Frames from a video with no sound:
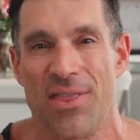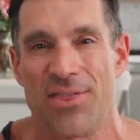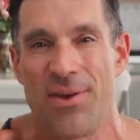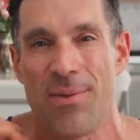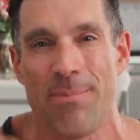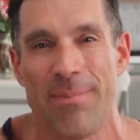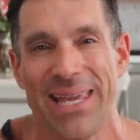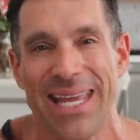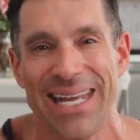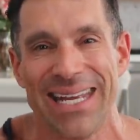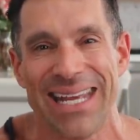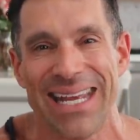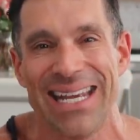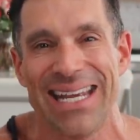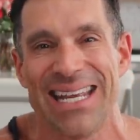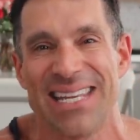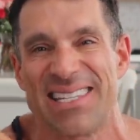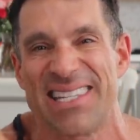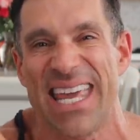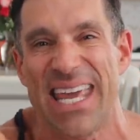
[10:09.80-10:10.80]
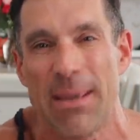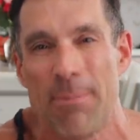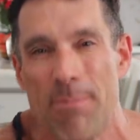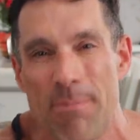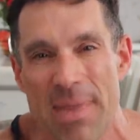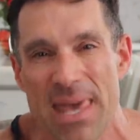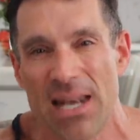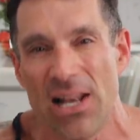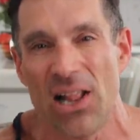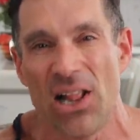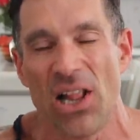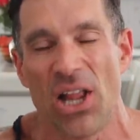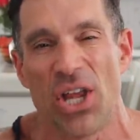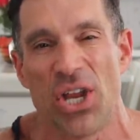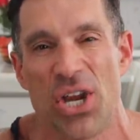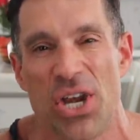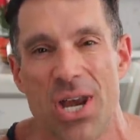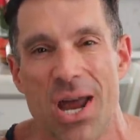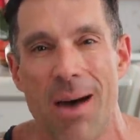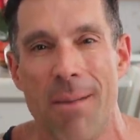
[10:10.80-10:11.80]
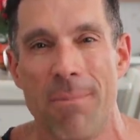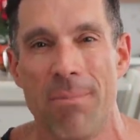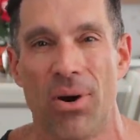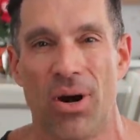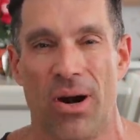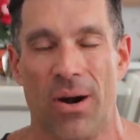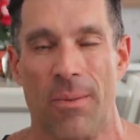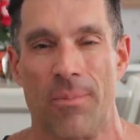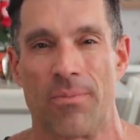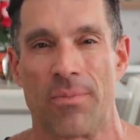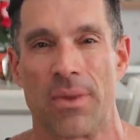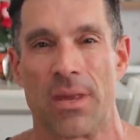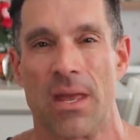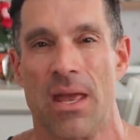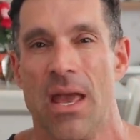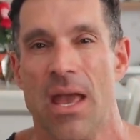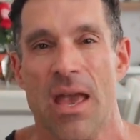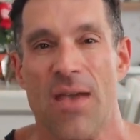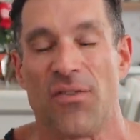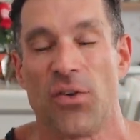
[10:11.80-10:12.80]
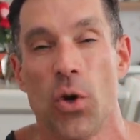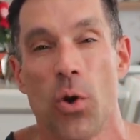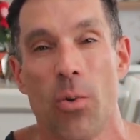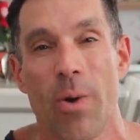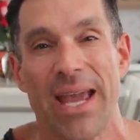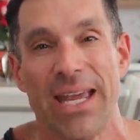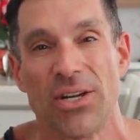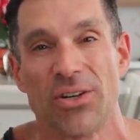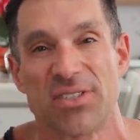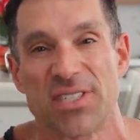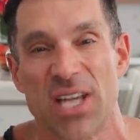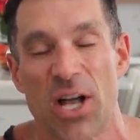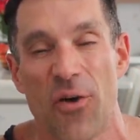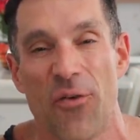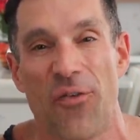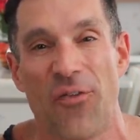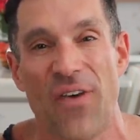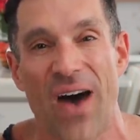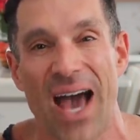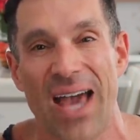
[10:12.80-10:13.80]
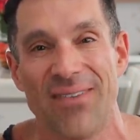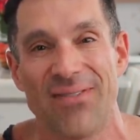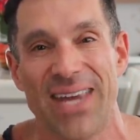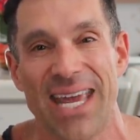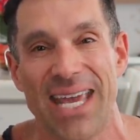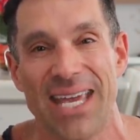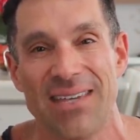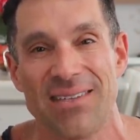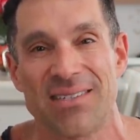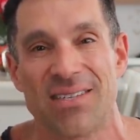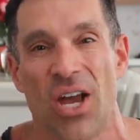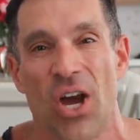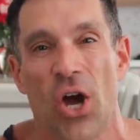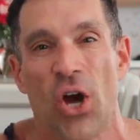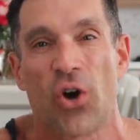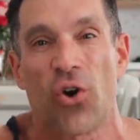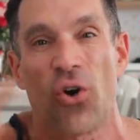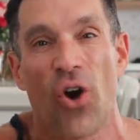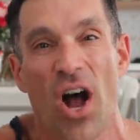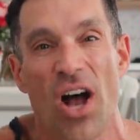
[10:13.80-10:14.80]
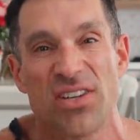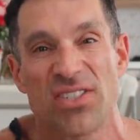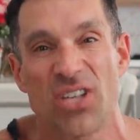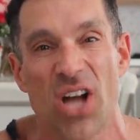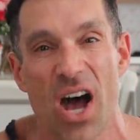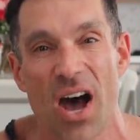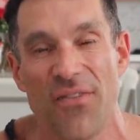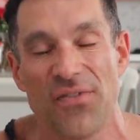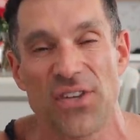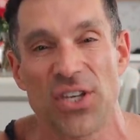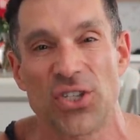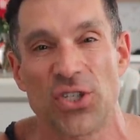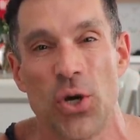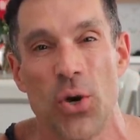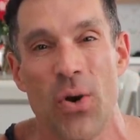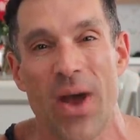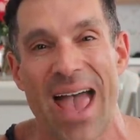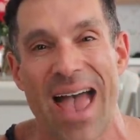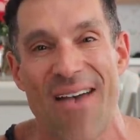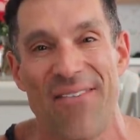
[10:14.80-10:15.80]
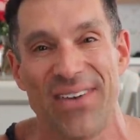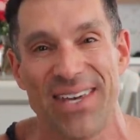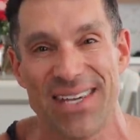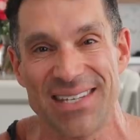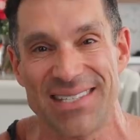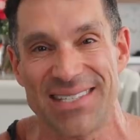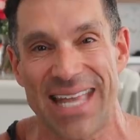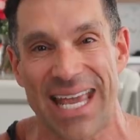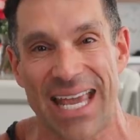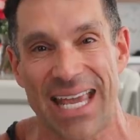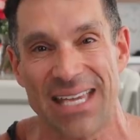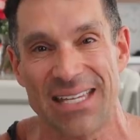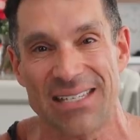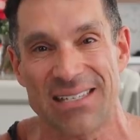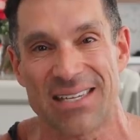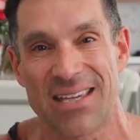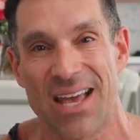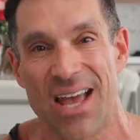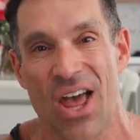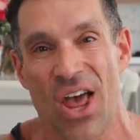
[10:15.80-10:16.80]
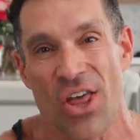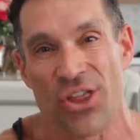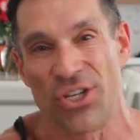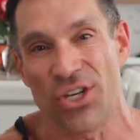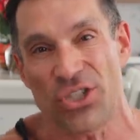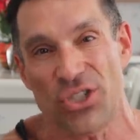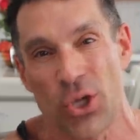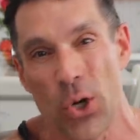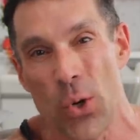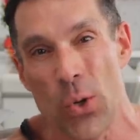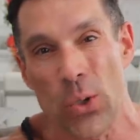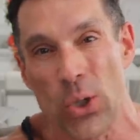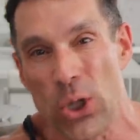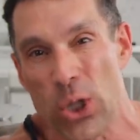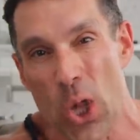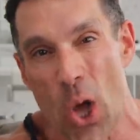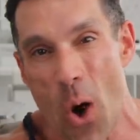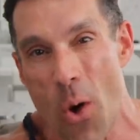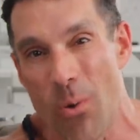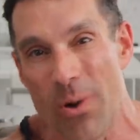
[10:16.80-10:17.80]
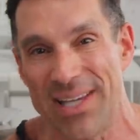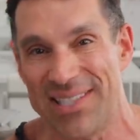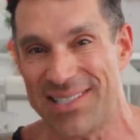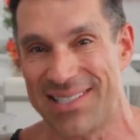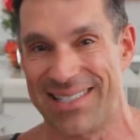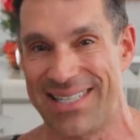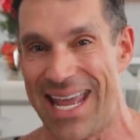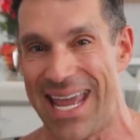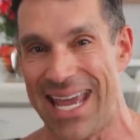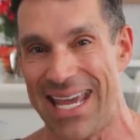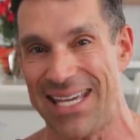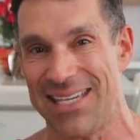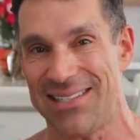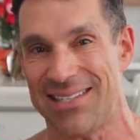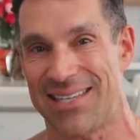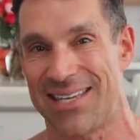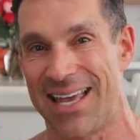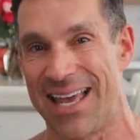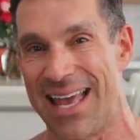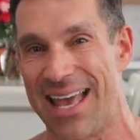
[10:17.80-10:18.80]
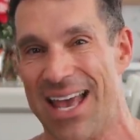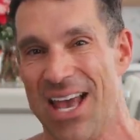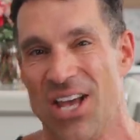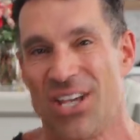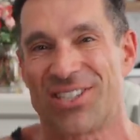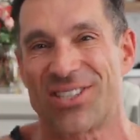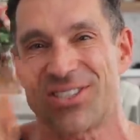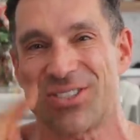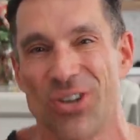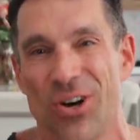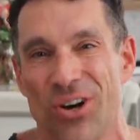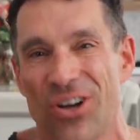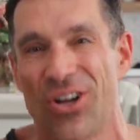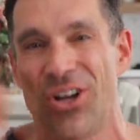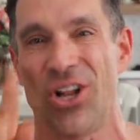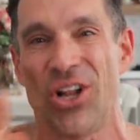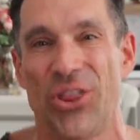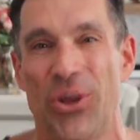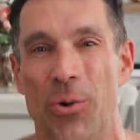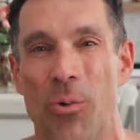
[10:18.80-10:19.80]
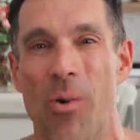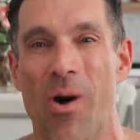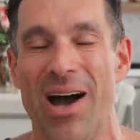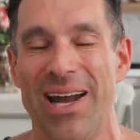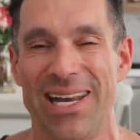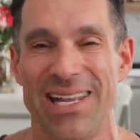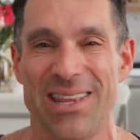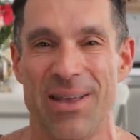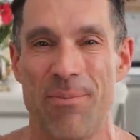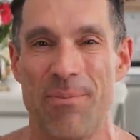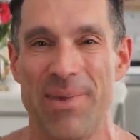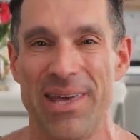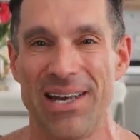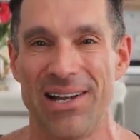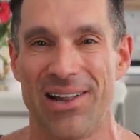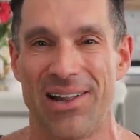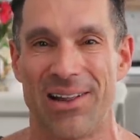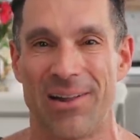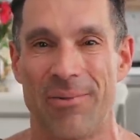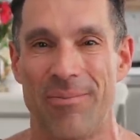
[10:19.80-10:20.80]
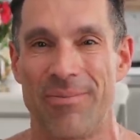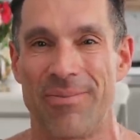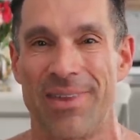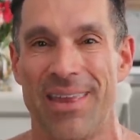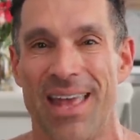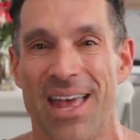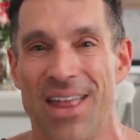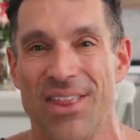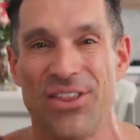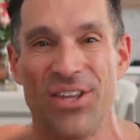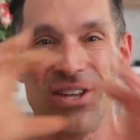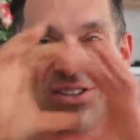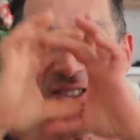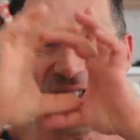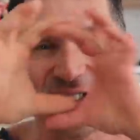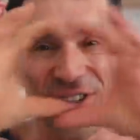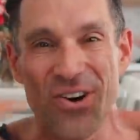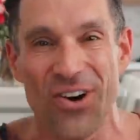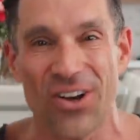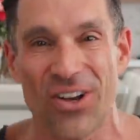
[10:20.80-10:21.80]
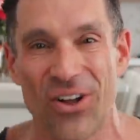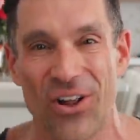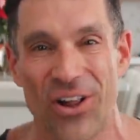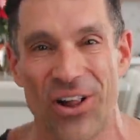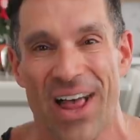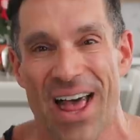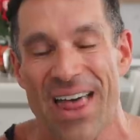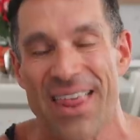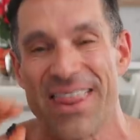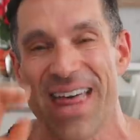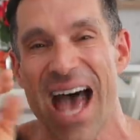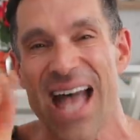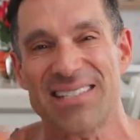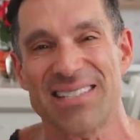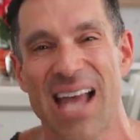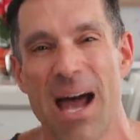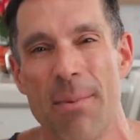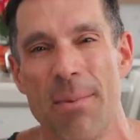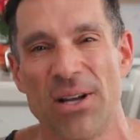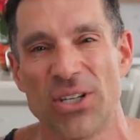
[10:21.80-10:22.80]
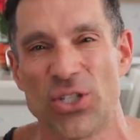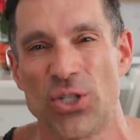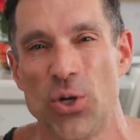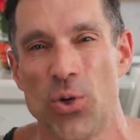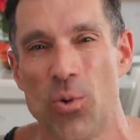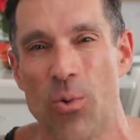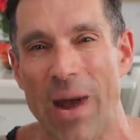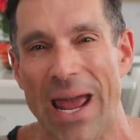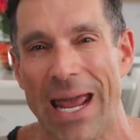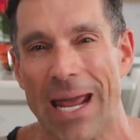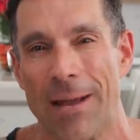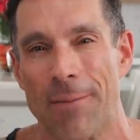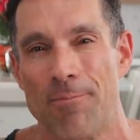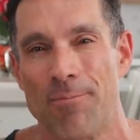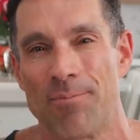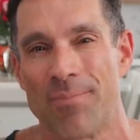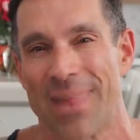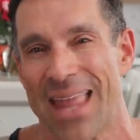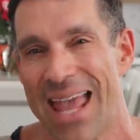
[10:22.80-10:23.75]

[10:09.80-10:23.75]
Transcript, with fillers: The median is the middle number. If you weigh yourself five days, cross off the two heaviest days, the two lowest days, circle the one in the middle. The circle, that's how much you weigh.